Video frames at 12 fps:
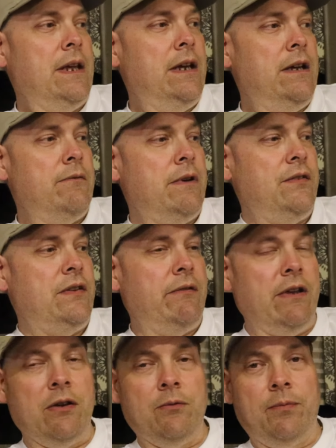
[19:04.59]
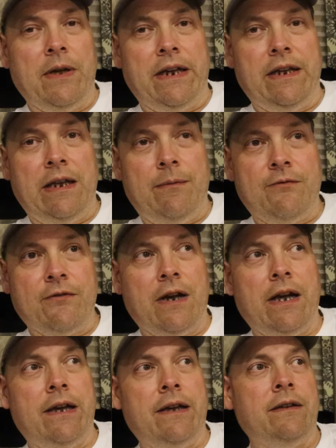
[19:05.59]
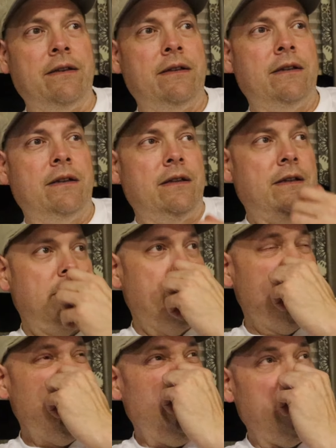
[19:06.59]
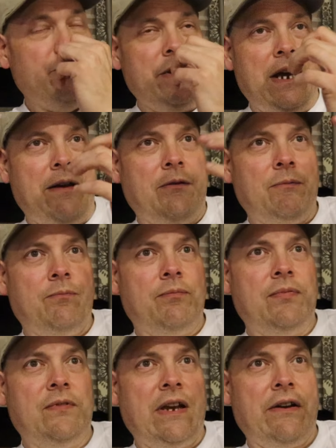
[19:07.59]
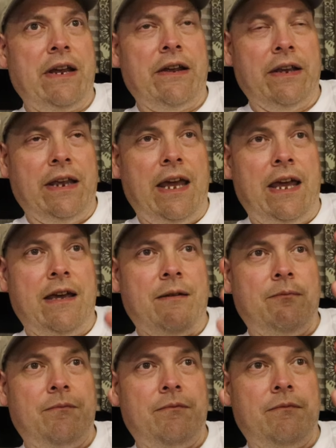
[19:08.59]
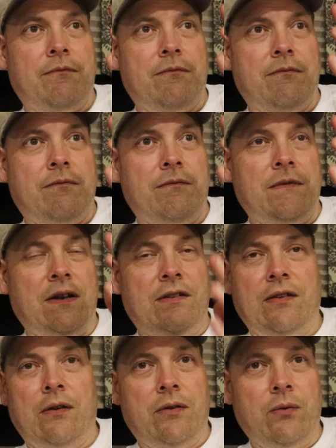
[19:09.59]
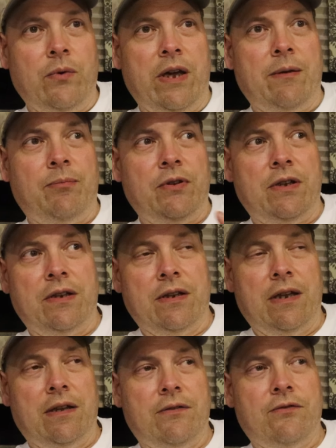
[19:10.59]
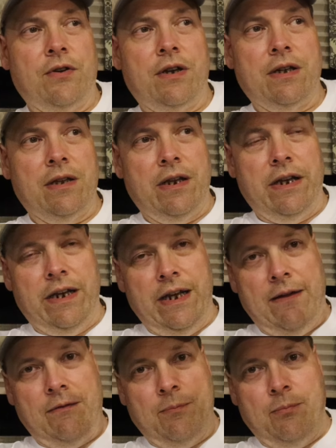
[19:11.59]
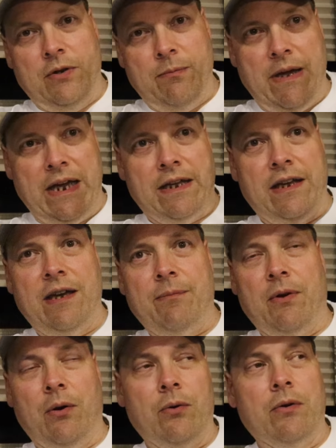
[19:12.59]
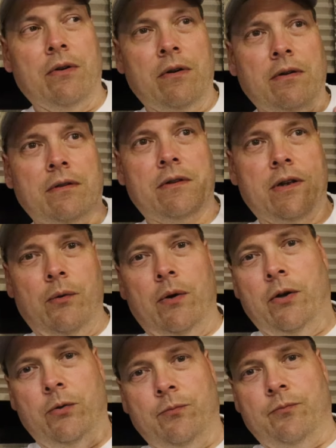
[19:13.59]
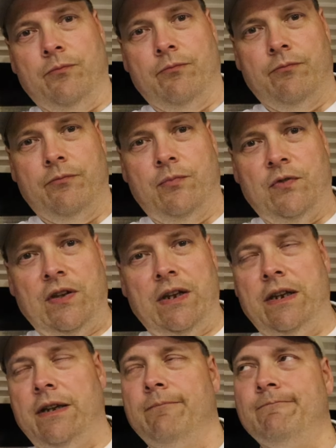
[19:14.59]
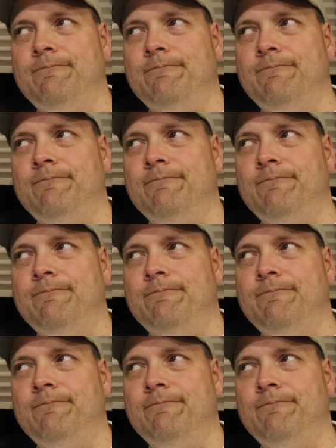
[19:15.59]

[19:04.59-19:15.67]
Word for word: Uh, the rest of it I hope I can keep dry. Then I wouldn't have to tear down a camp that's soaking wet, put it in the truck, and then have to put it back up or go home Sunday.